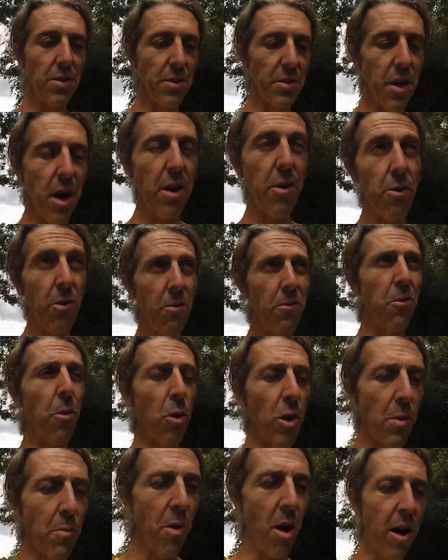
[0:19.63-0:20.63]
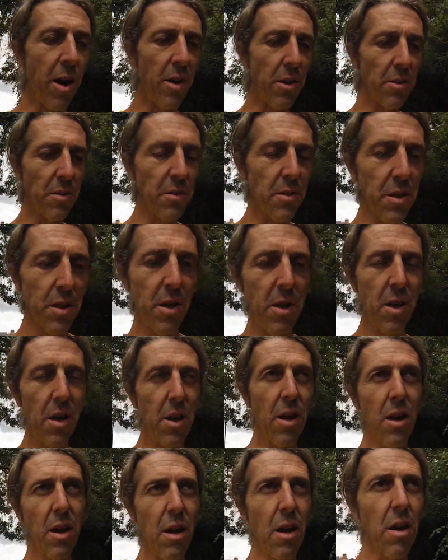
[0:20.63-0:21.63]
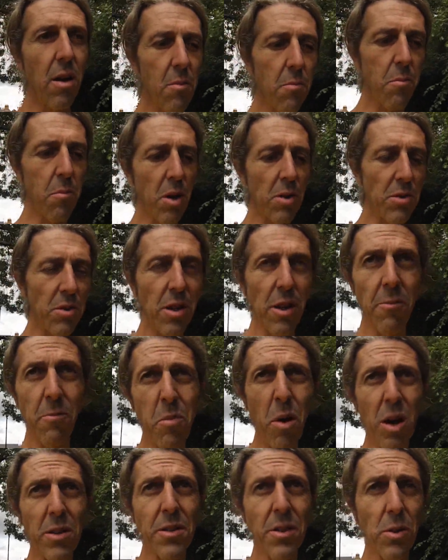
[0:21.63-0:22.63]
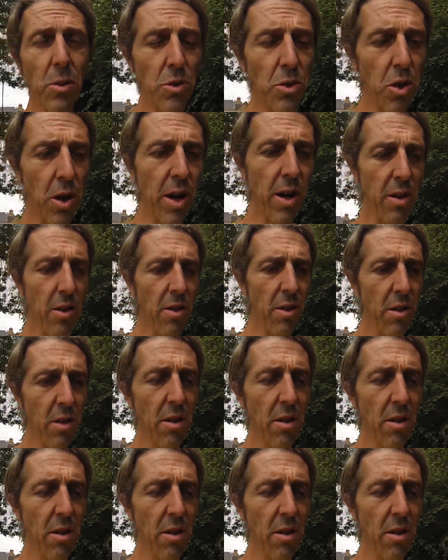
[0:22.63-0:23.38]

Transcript: It's one hundred forty miles, mostly of bicycle trail.